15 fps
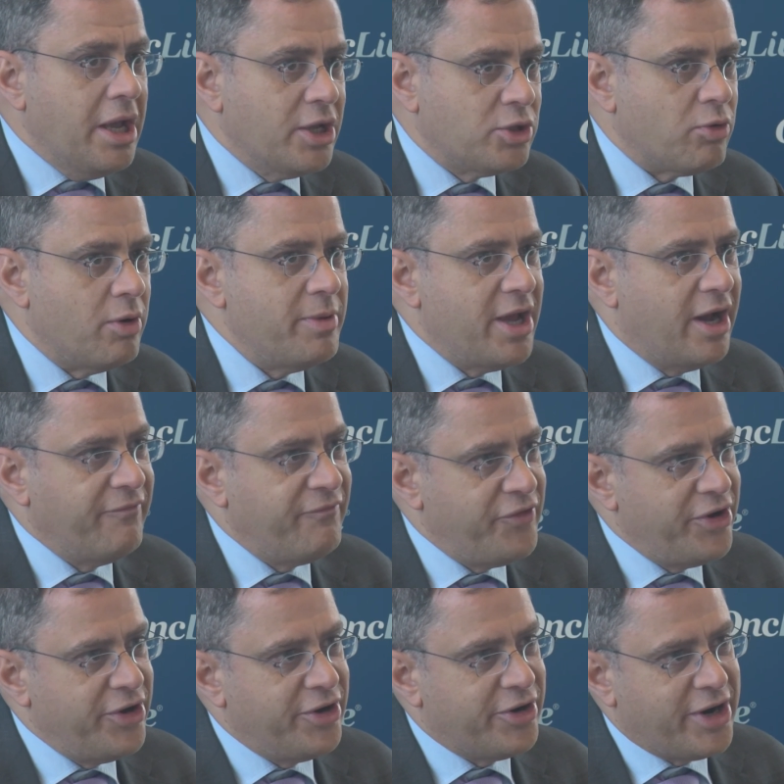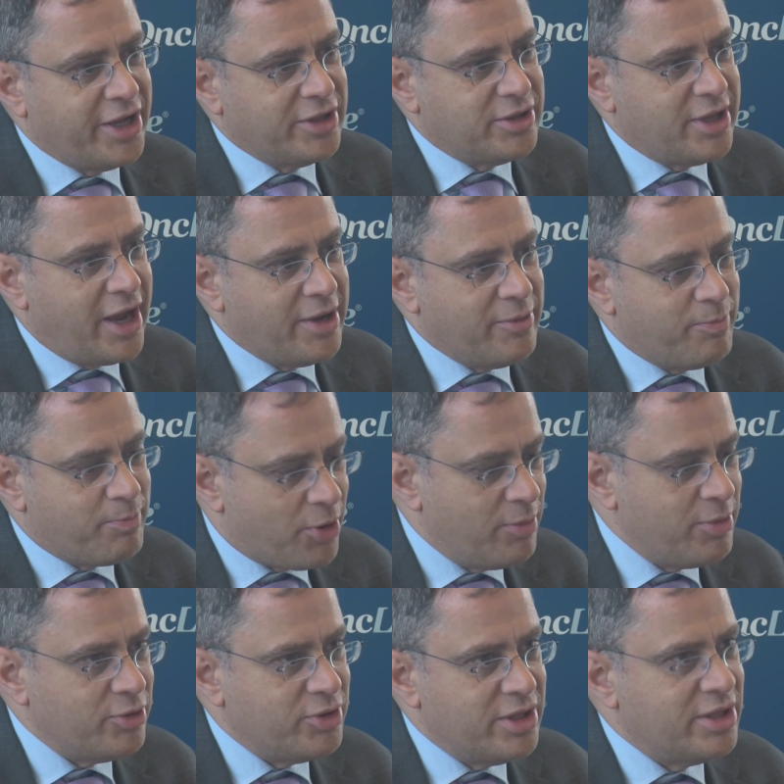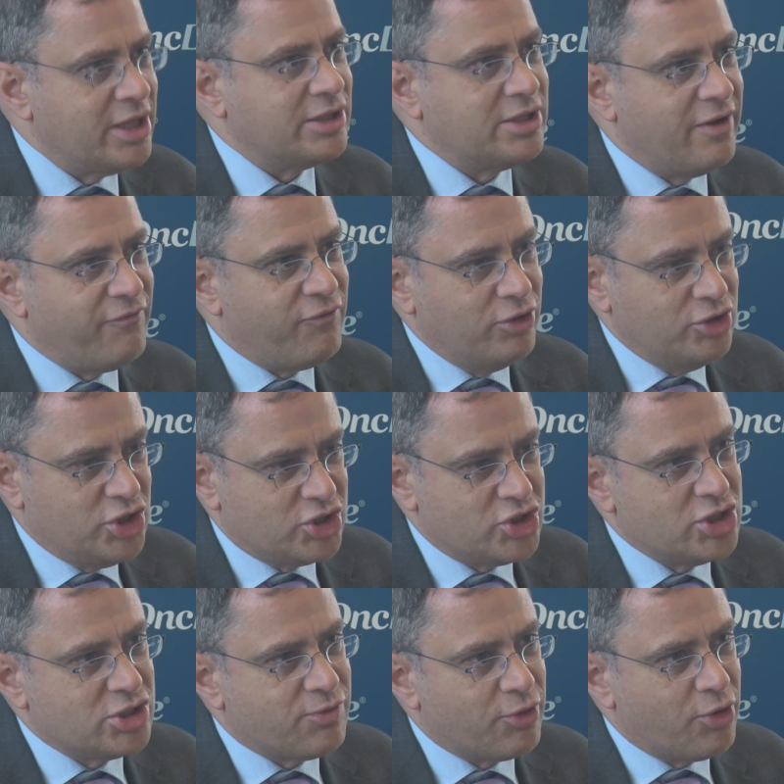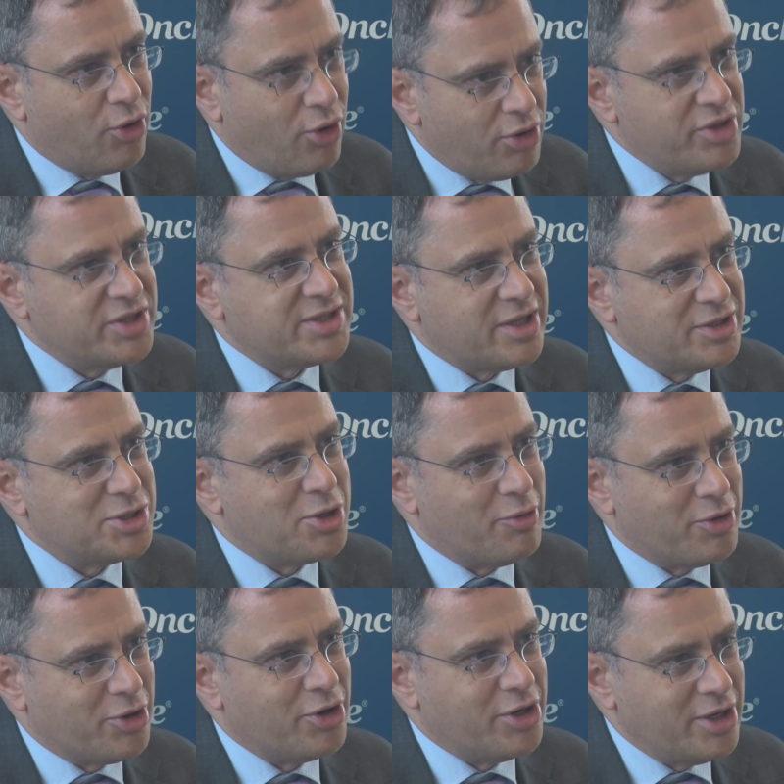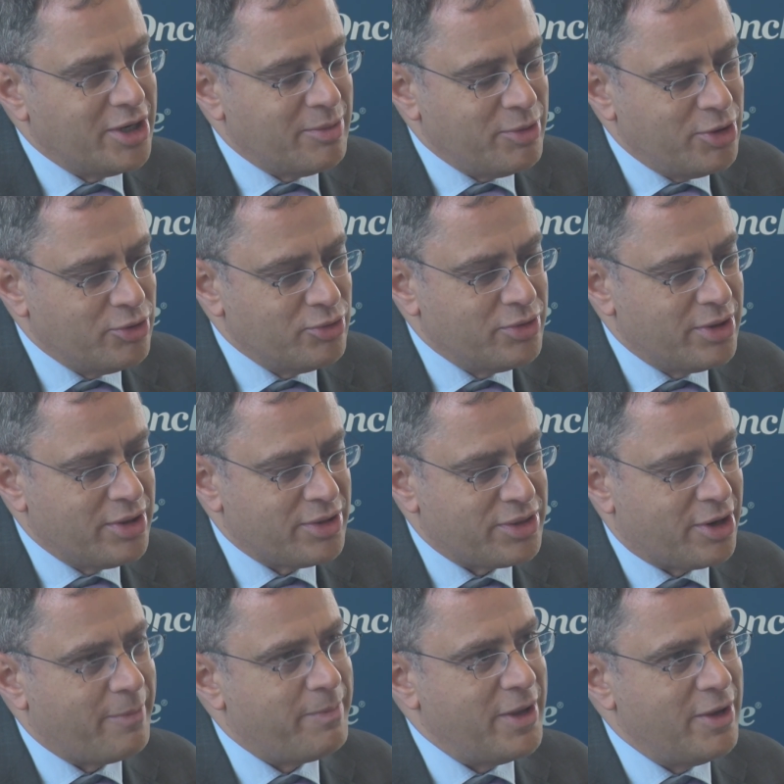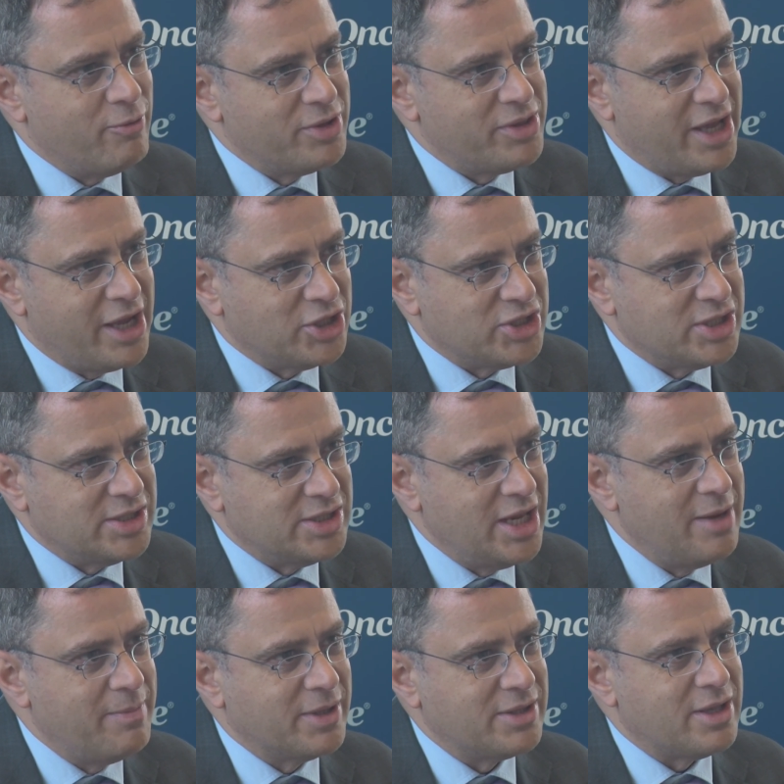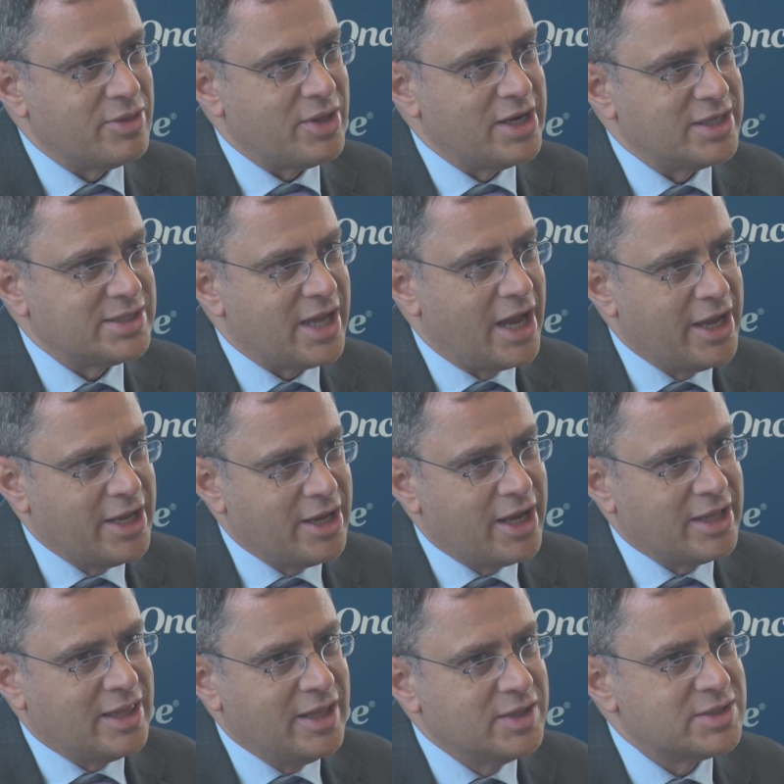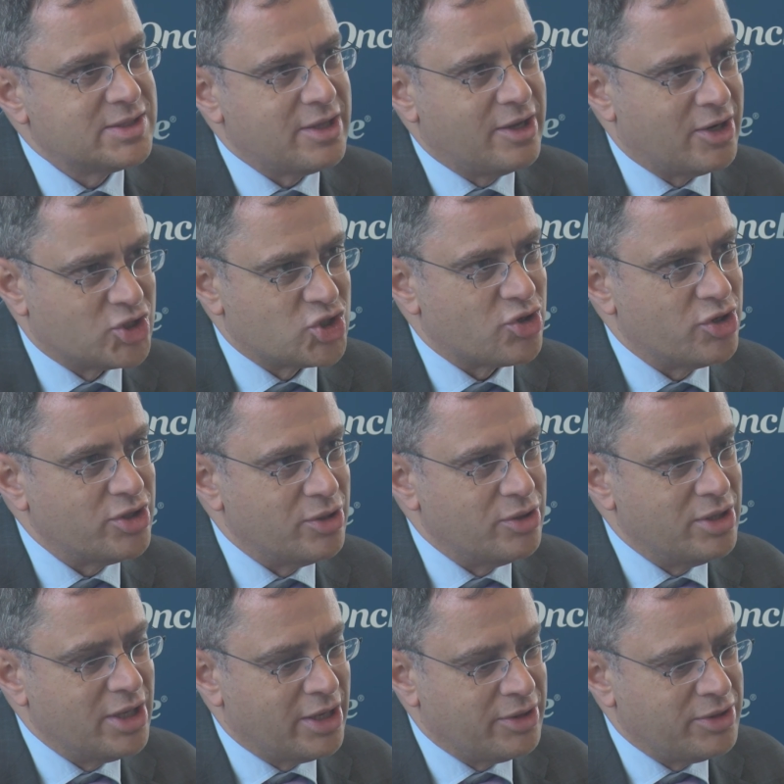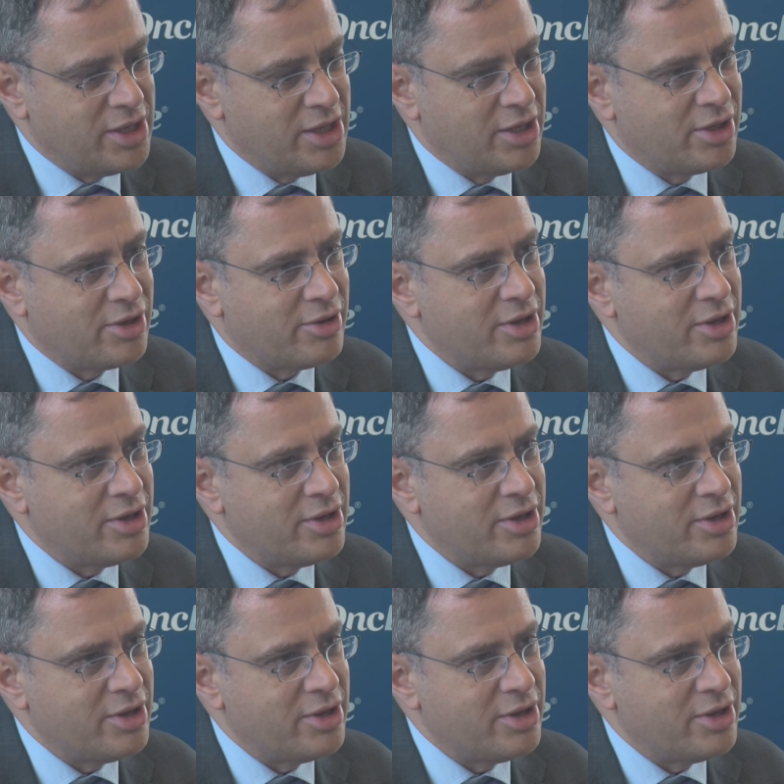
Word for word: it will be unfair and I probably did not give full justice for all the studies going on in immune therapy with HCC but nonetheless I at least illustrated uh, the,